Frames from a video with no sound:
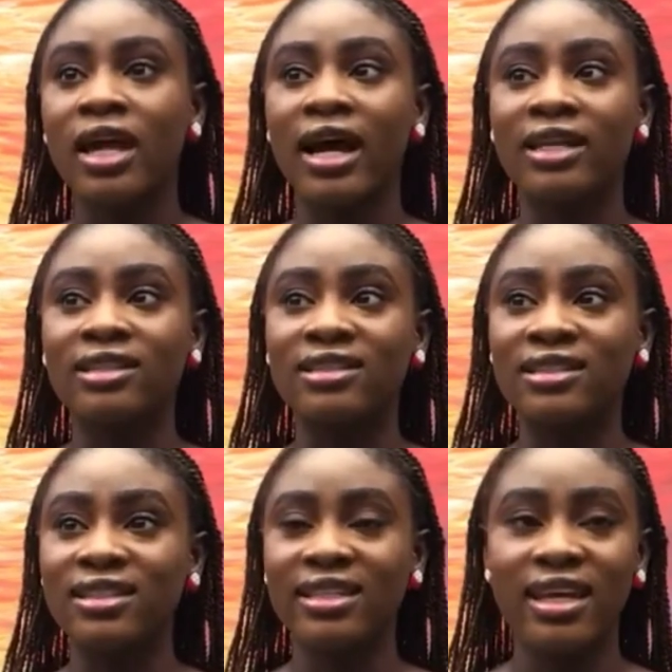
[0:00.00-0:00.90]
and
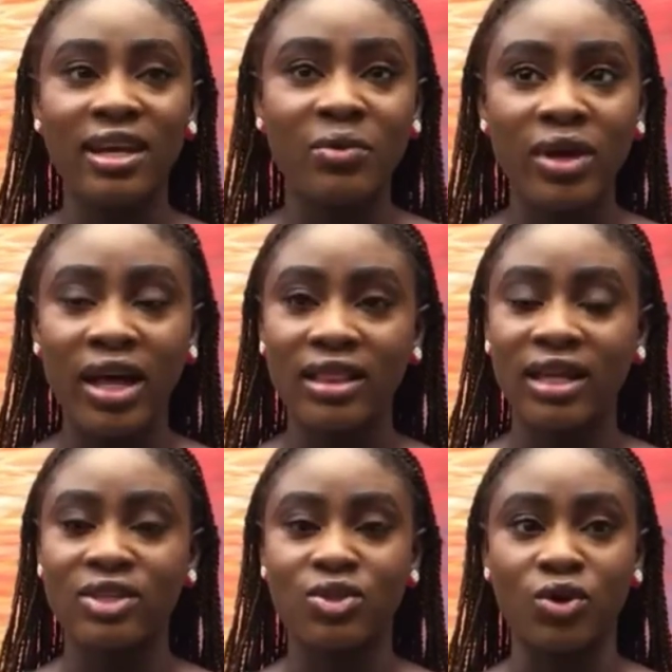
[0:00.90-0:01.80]
yeah we had
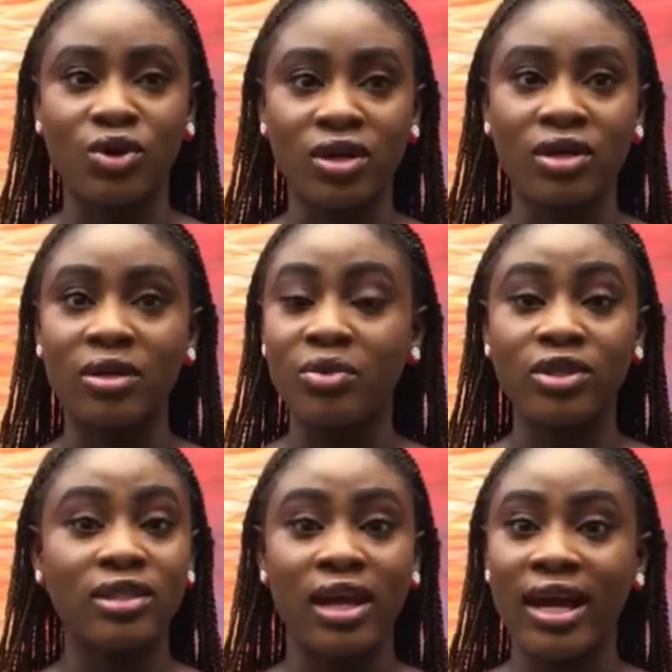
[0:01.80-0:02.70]
that song
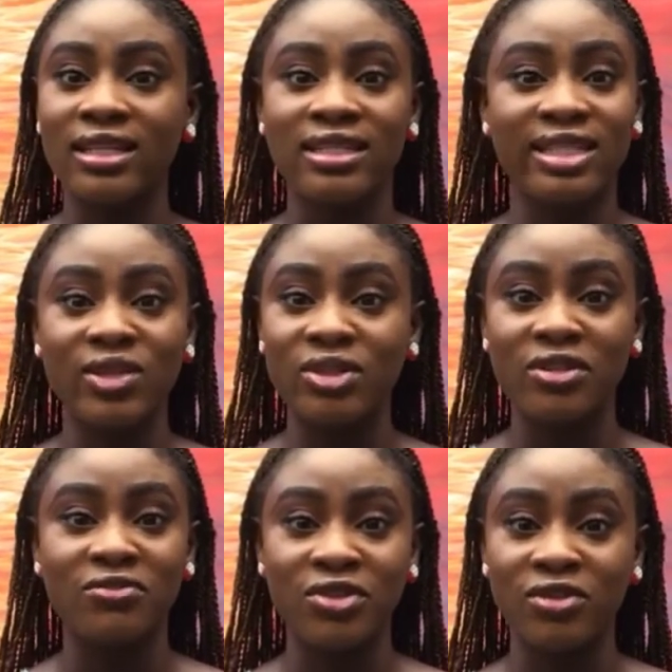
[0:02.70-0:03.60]
but i still
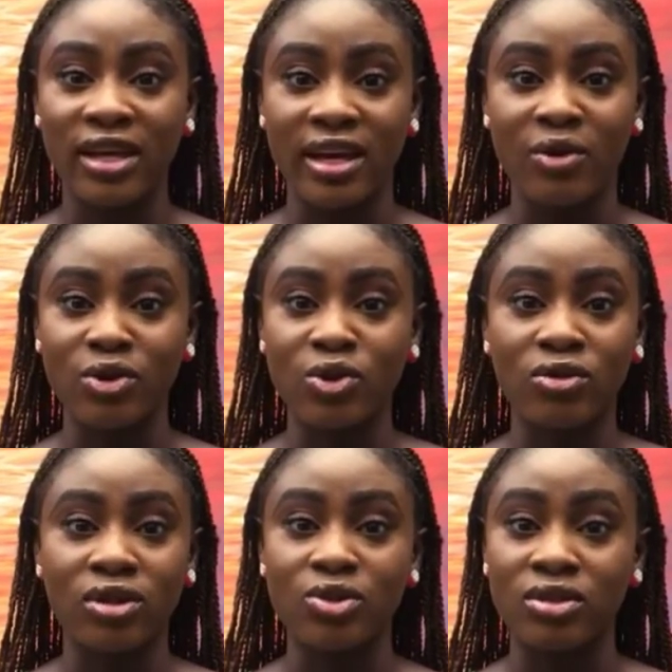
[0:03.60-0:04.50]
didn't feel like i was
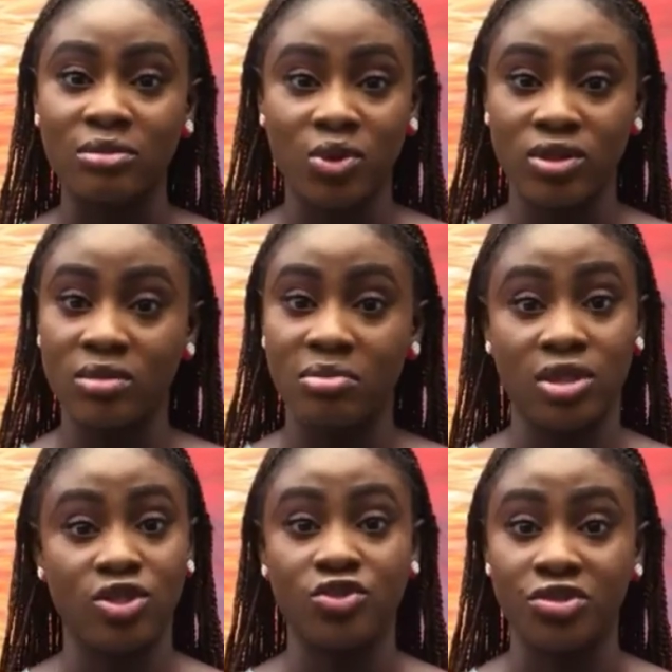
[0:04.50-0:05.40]
called into the music
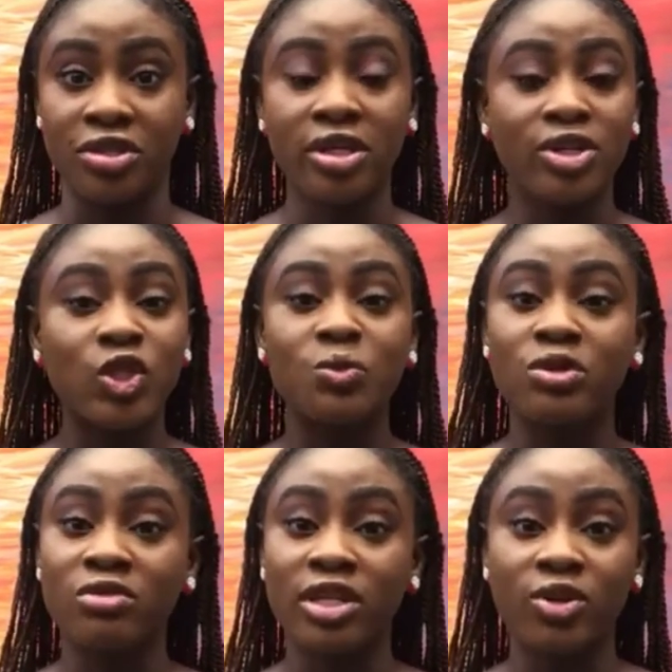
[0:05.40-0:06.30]
ministry to
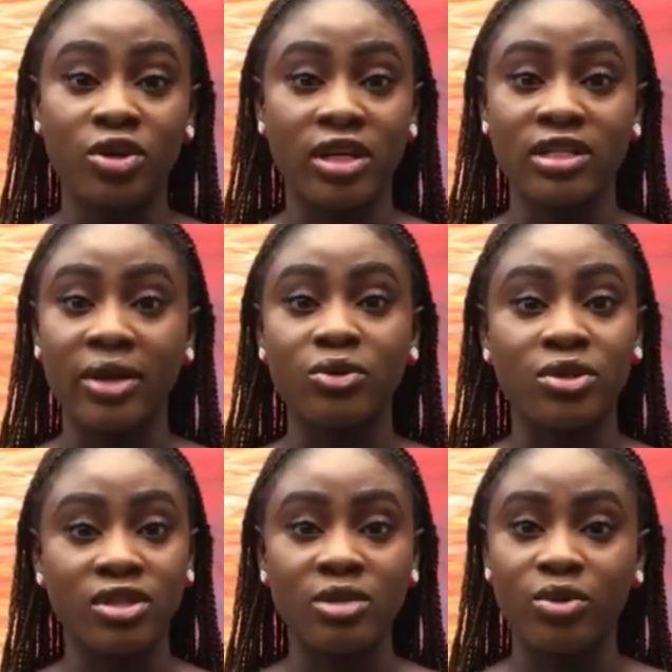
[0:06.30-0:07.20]
be really honest i could
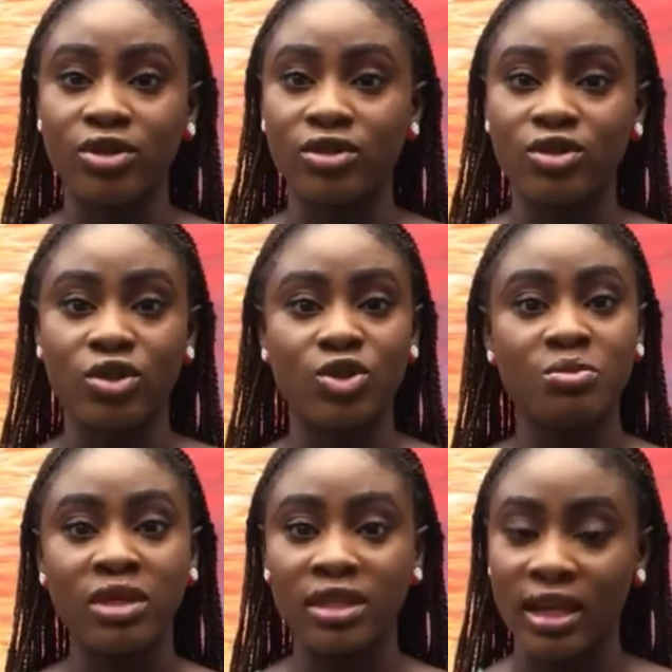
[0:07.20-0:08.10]
sing but it doesn't
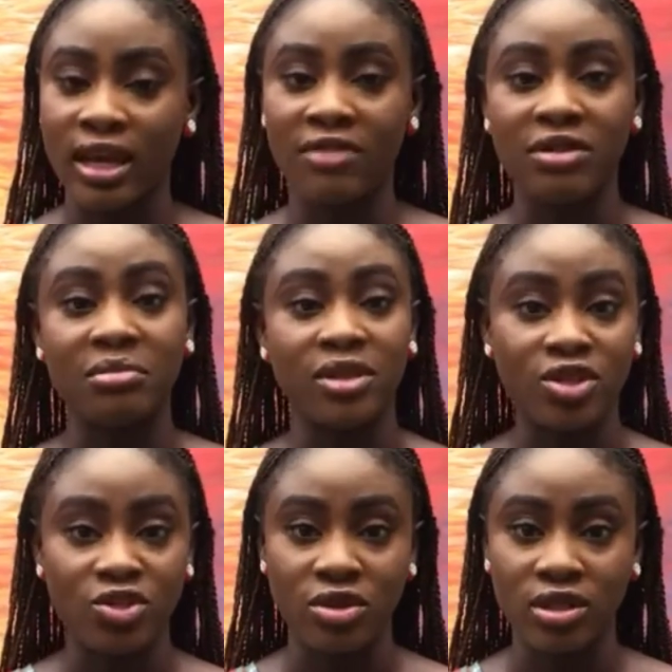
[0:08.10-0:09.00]
mean that i have a
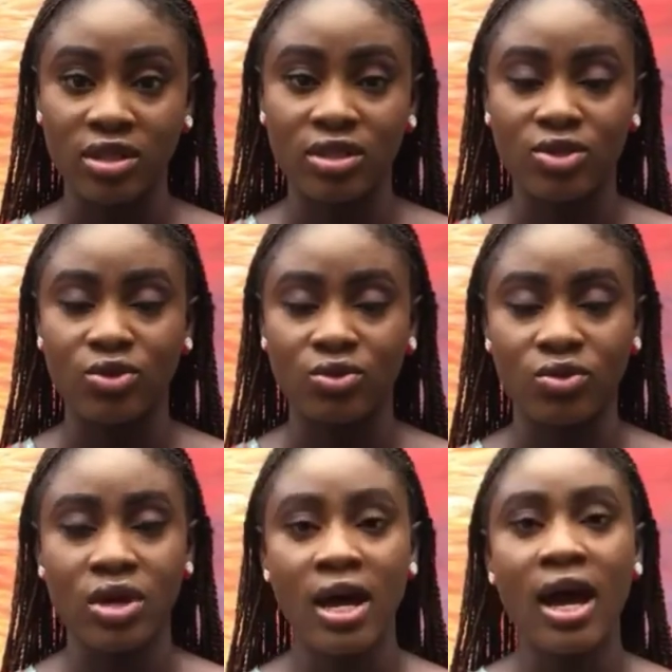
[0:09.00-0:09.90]
ministry in it
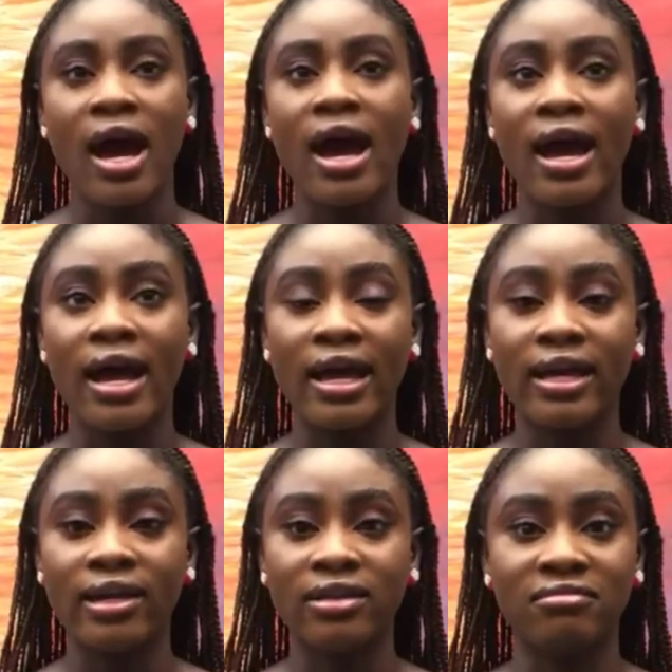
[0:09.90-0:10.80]
so
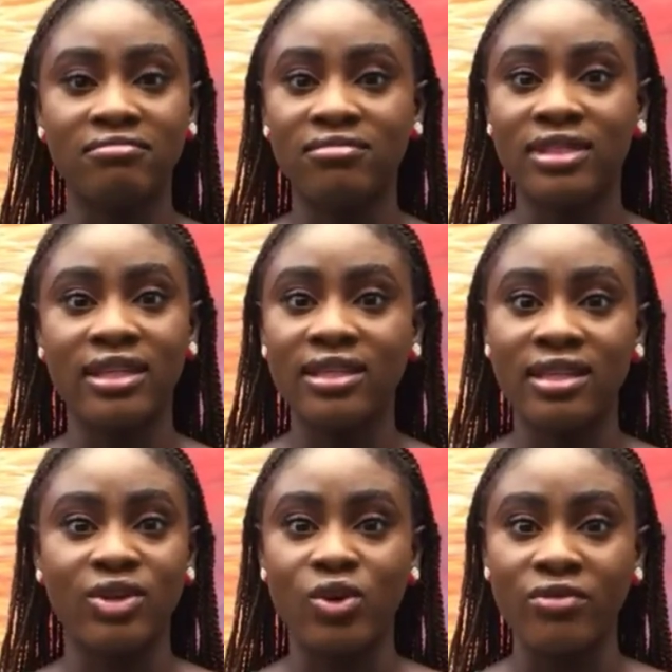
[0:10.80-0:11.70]
i didn't
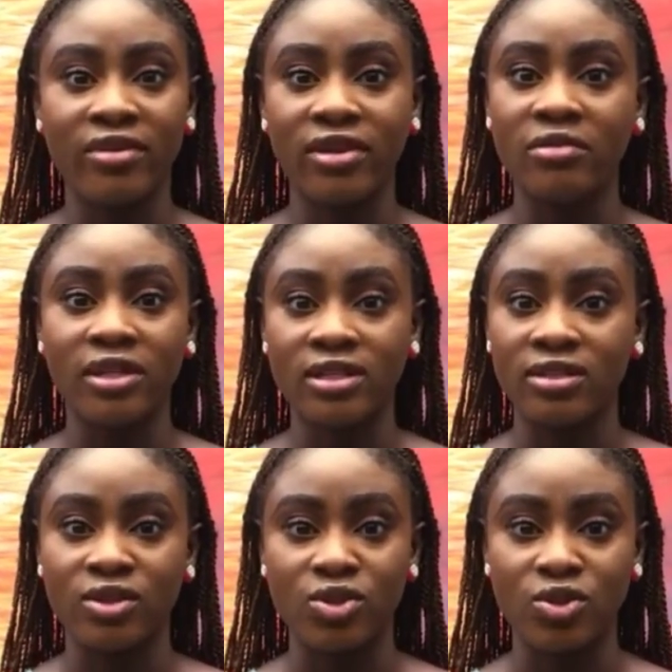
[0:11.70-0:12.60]
think of ever
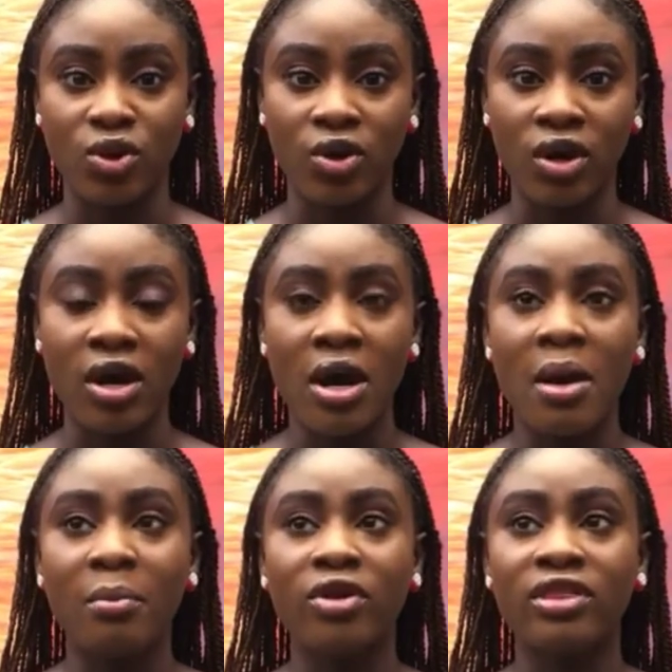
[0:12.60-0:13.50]
releasing the song
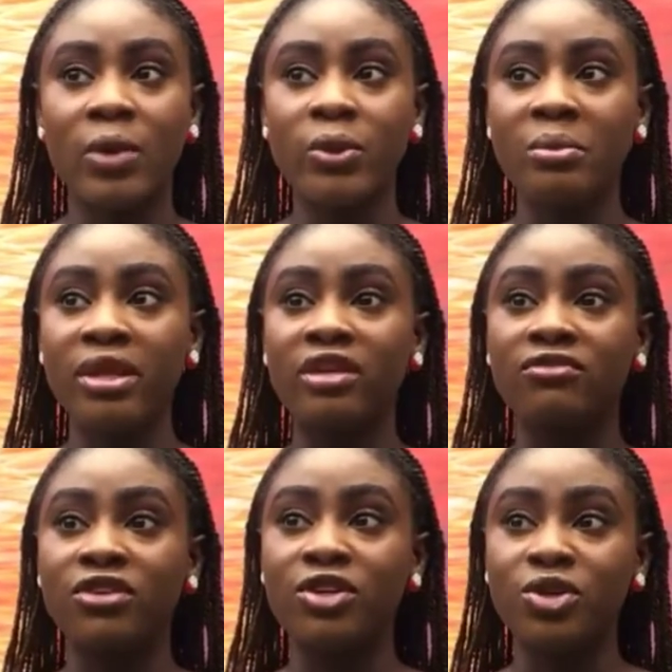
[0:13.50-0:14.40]
but then we made a
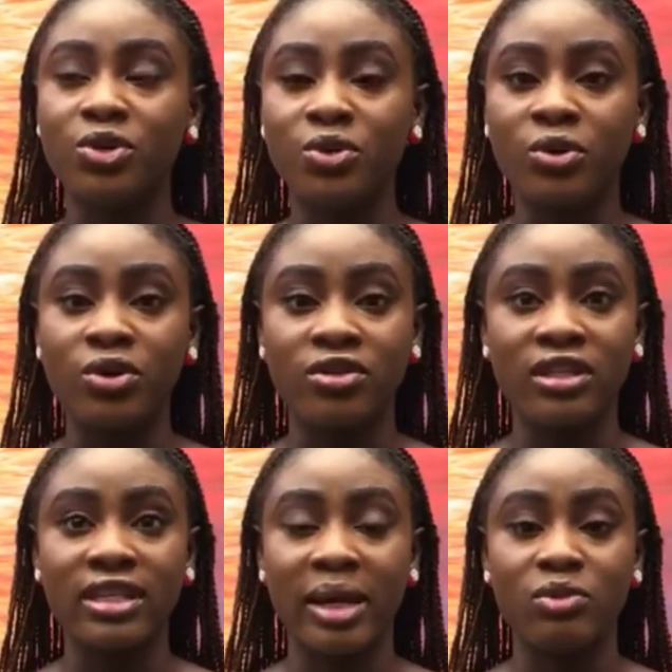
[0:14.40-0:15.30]
video another
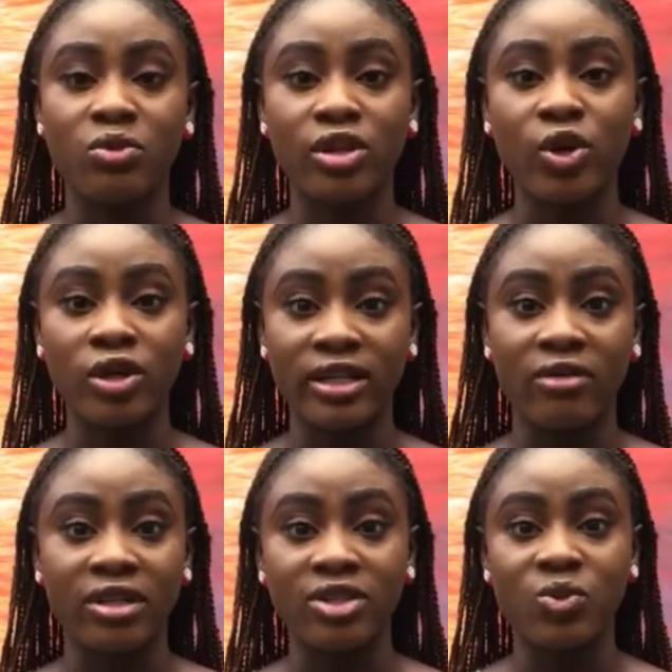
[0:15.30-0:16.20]
time during
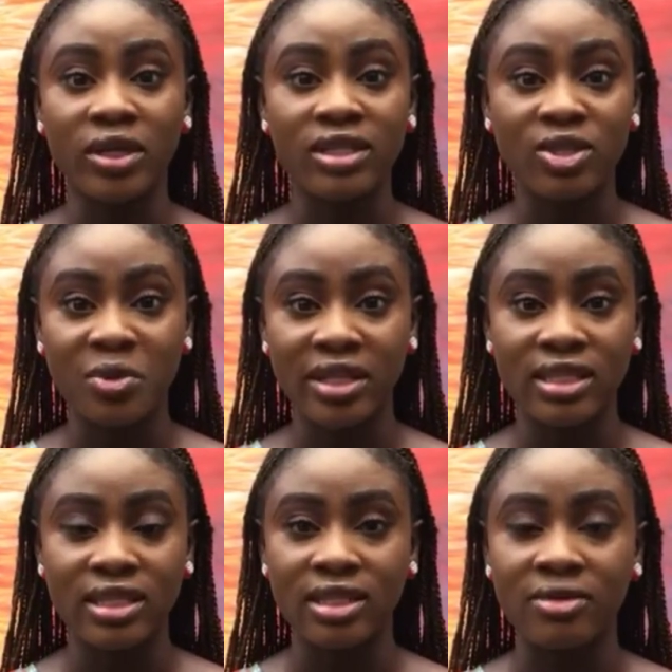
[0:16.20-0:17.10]
lockdown in
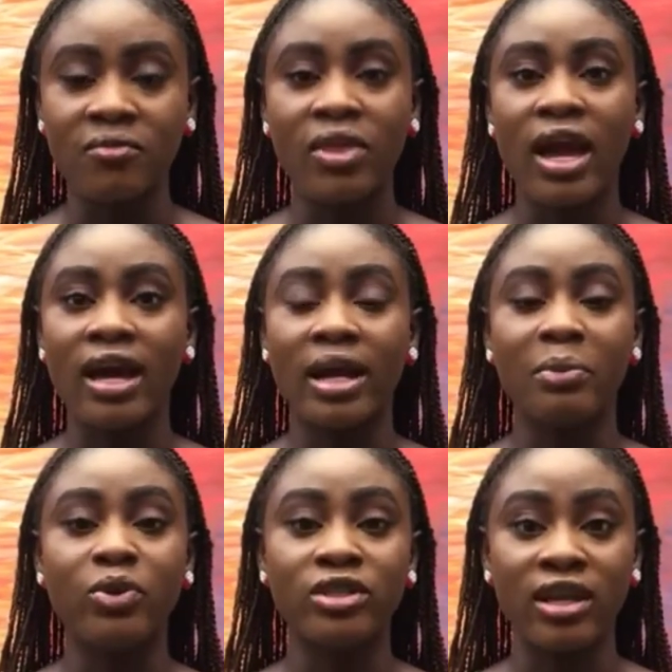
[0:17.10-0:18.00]
2020 and i
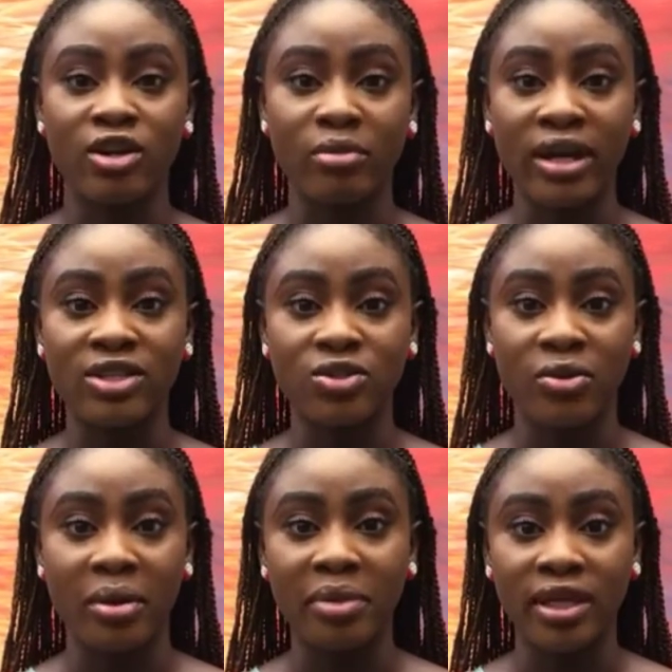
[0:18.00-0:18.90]
posted that on my
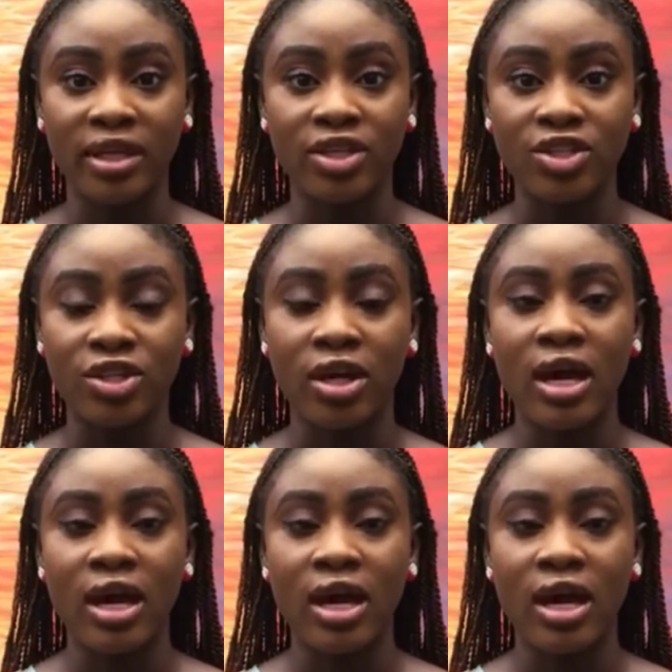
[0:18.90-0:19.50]
instagram page